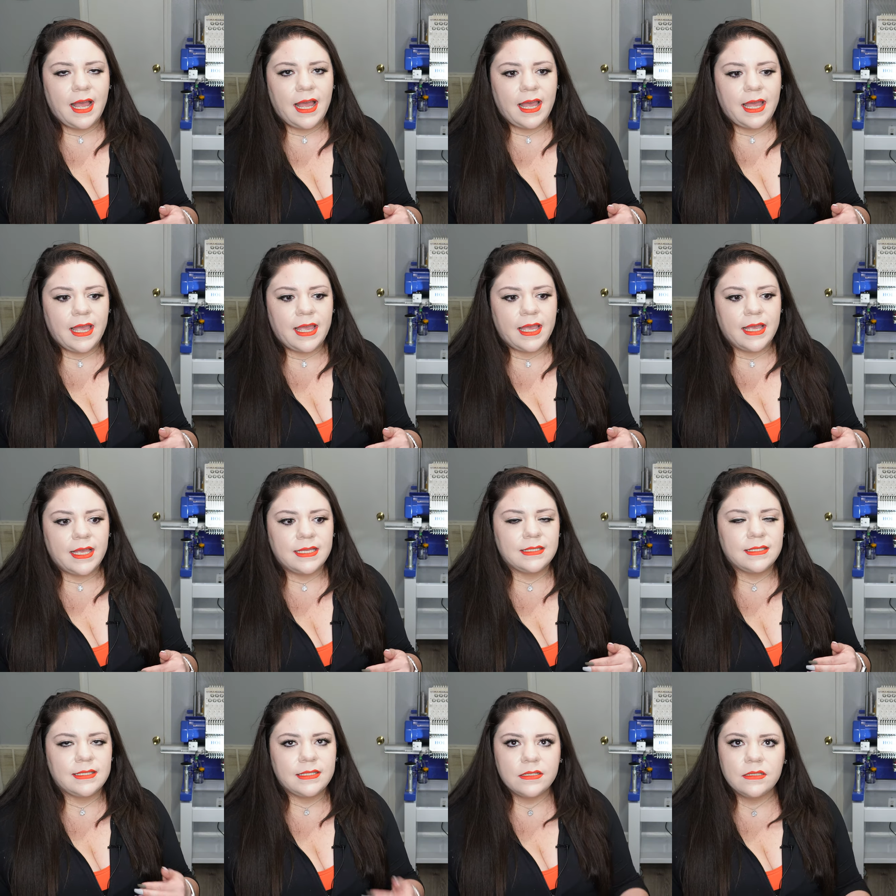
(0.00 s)

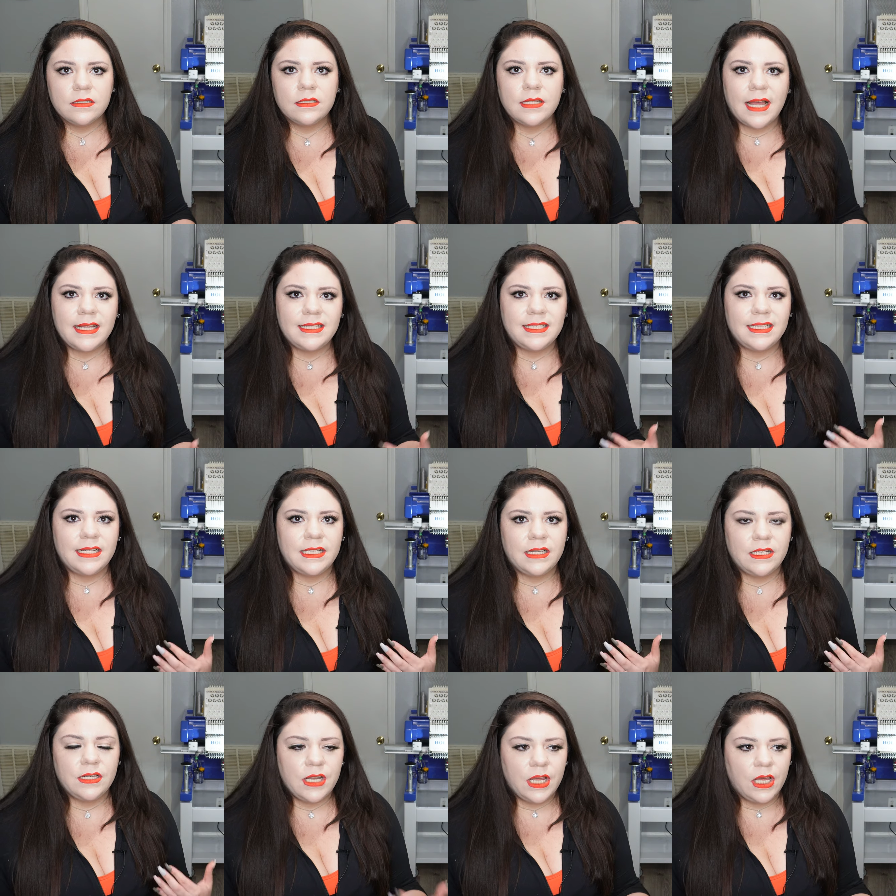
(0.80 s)
I still, I
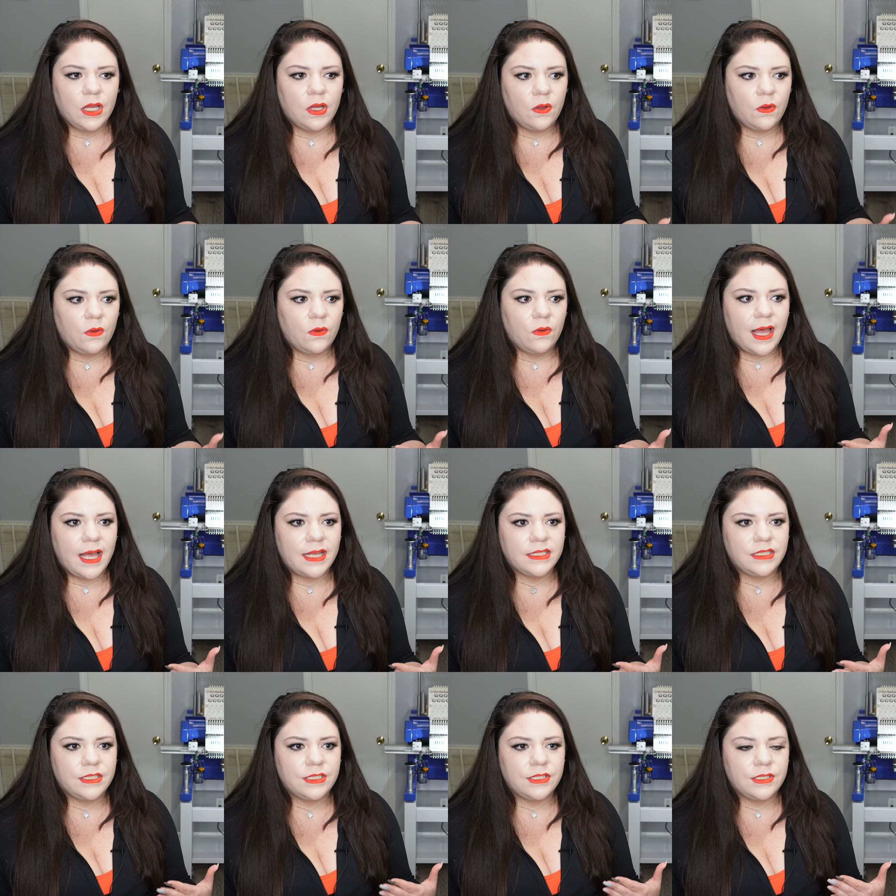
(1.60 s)
didn't know,
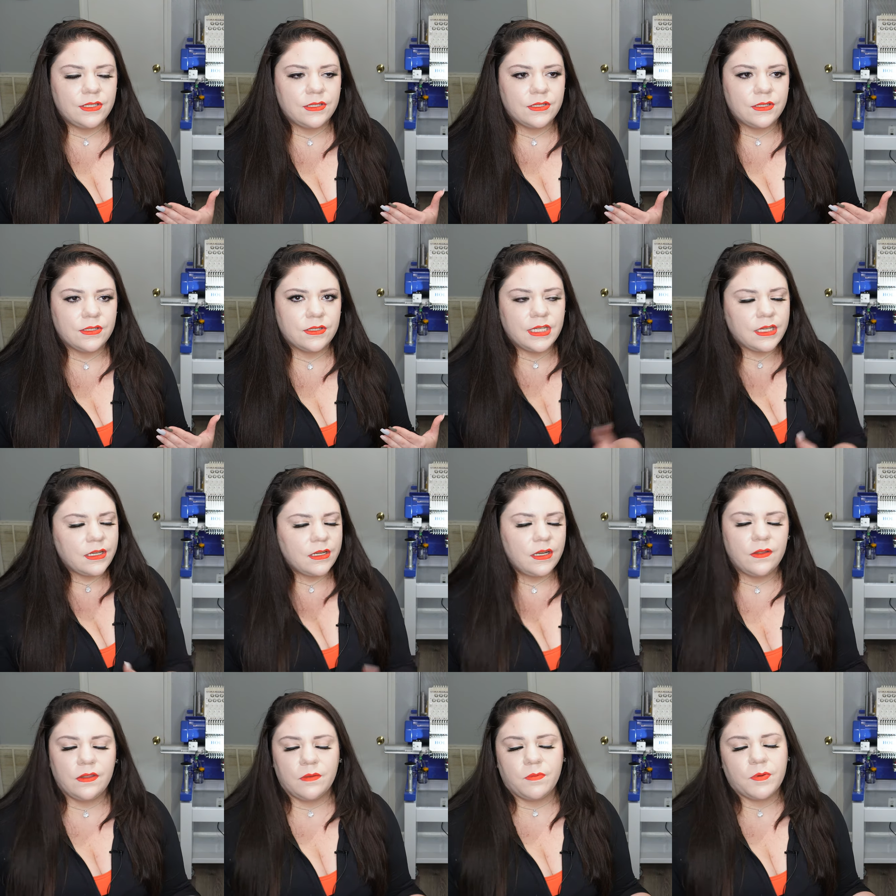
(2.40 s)
I just
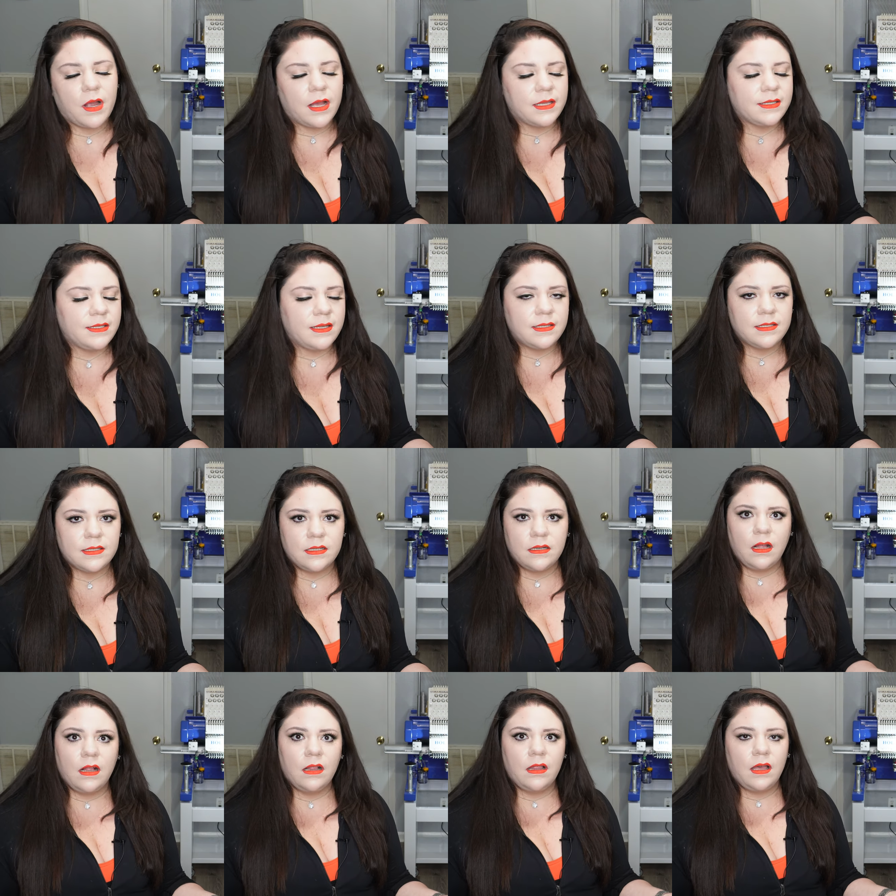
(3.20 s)
didn't know the process
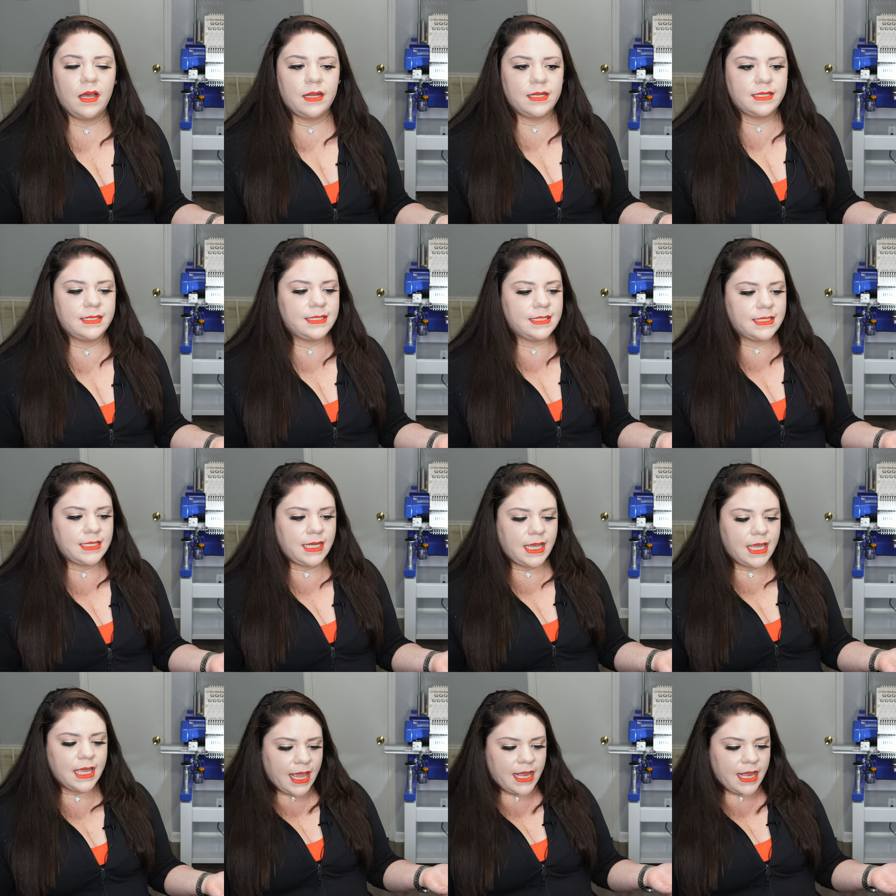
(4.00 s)
in all honesty.